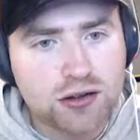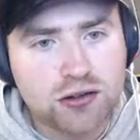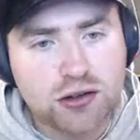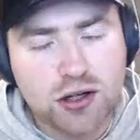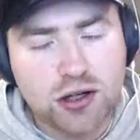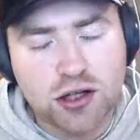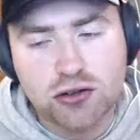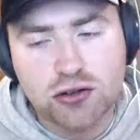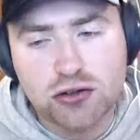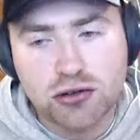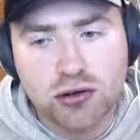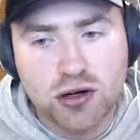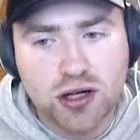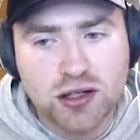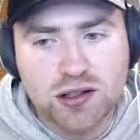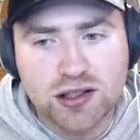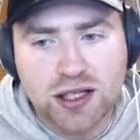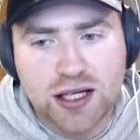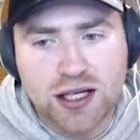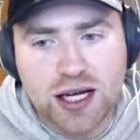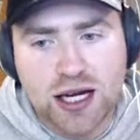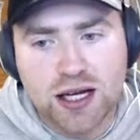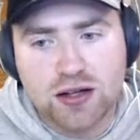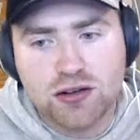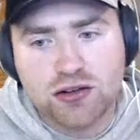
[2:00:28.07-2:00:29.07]
tried to
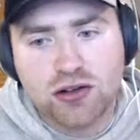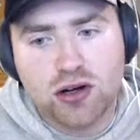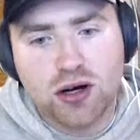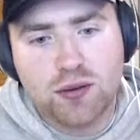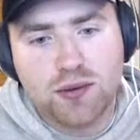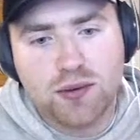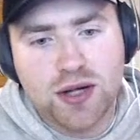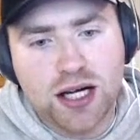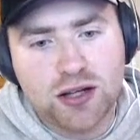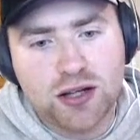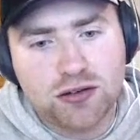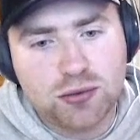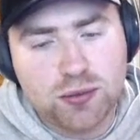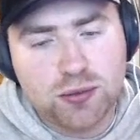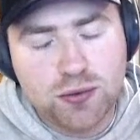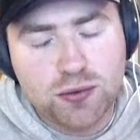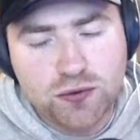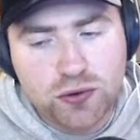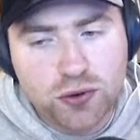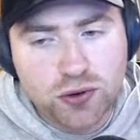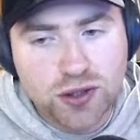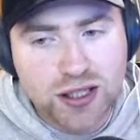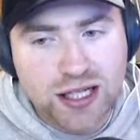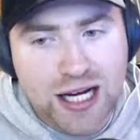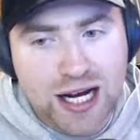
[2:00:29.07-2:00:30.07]
get time to answer it
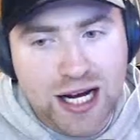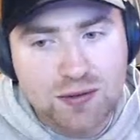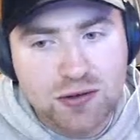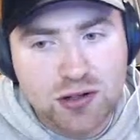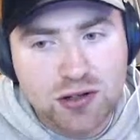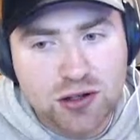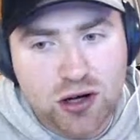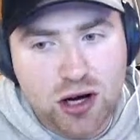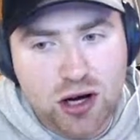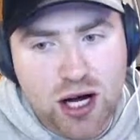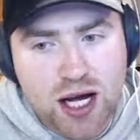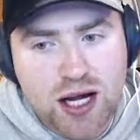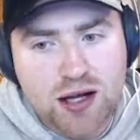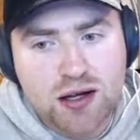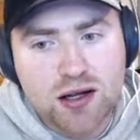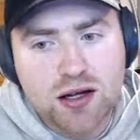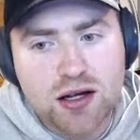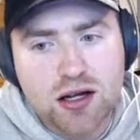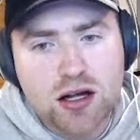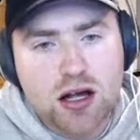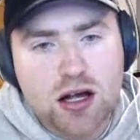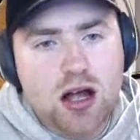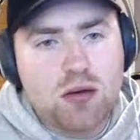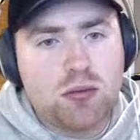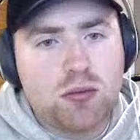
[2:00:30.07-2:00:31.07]
before the game tonight.
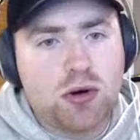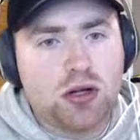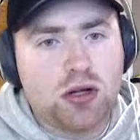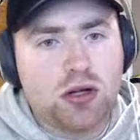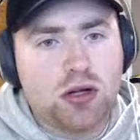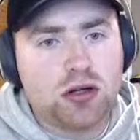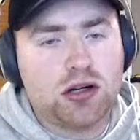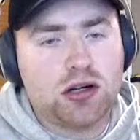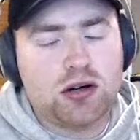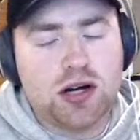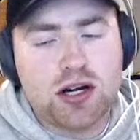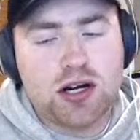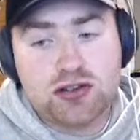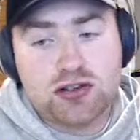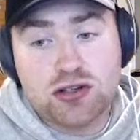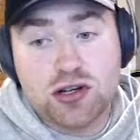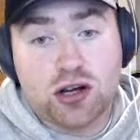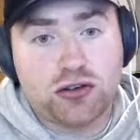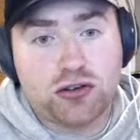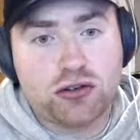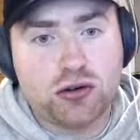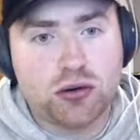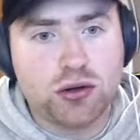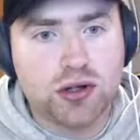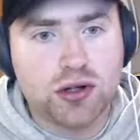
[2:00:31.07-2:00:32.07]
But I looked at the question, I
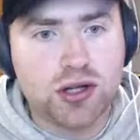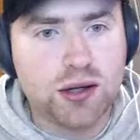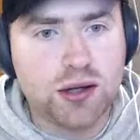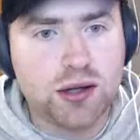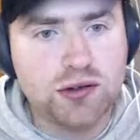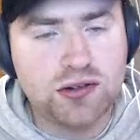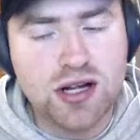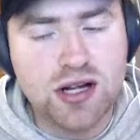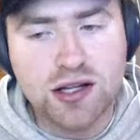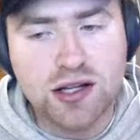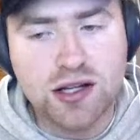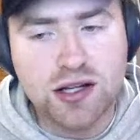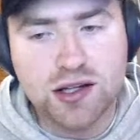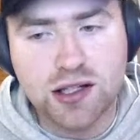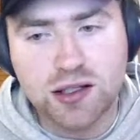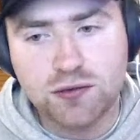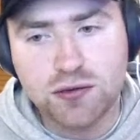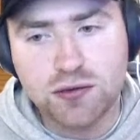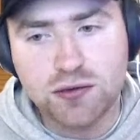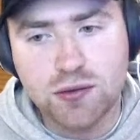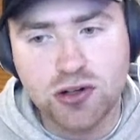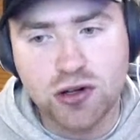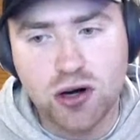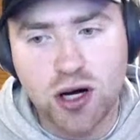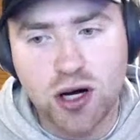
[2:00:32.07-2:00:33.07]
saw there was nothing
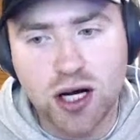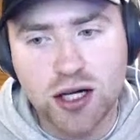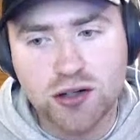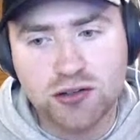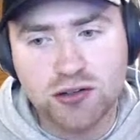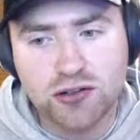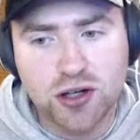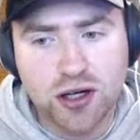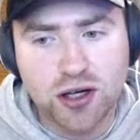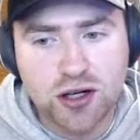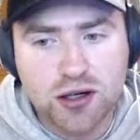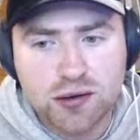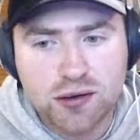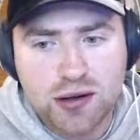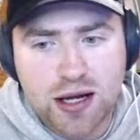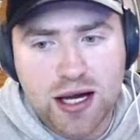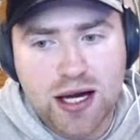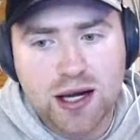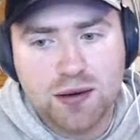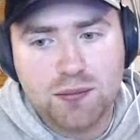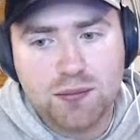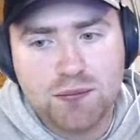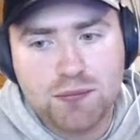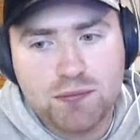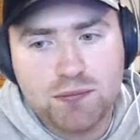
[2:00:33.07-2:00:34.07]
from tonight. So,
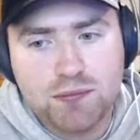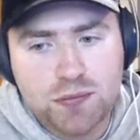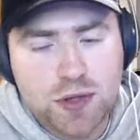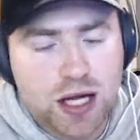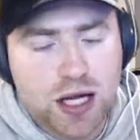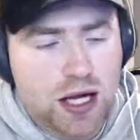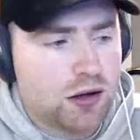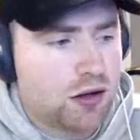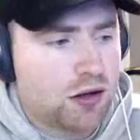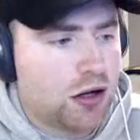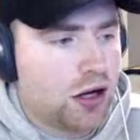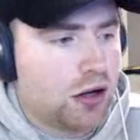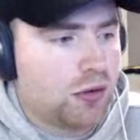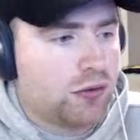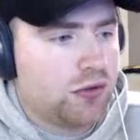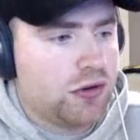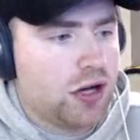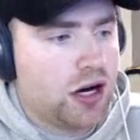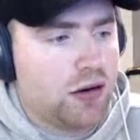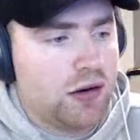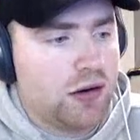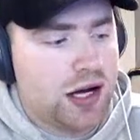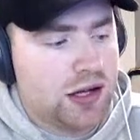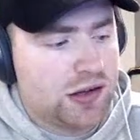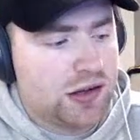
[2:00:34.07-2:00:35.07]
yeah,
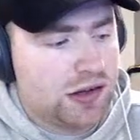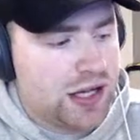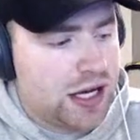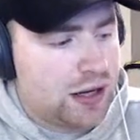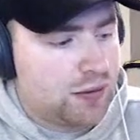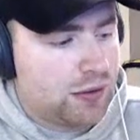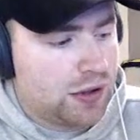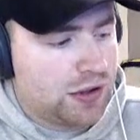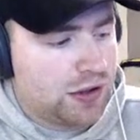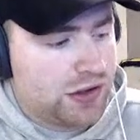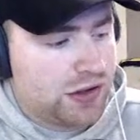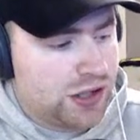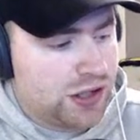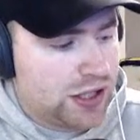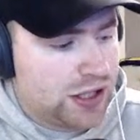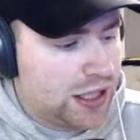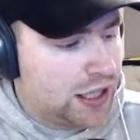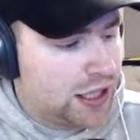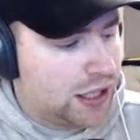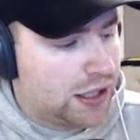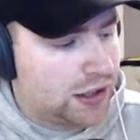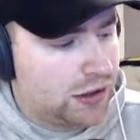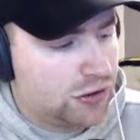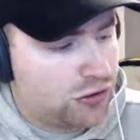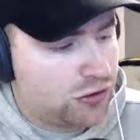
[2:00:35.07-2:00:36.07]
I'll answer that once
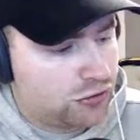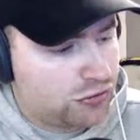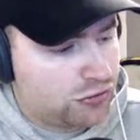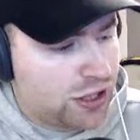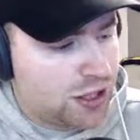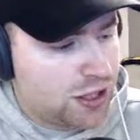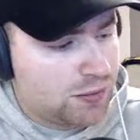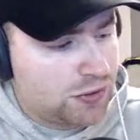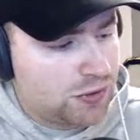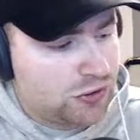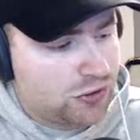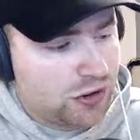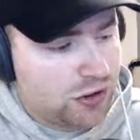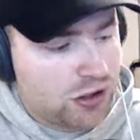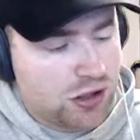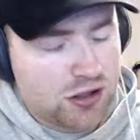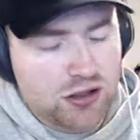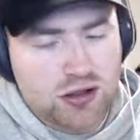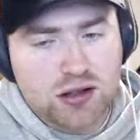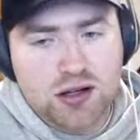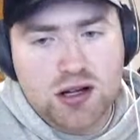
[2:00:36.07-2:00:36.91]
the stream has gone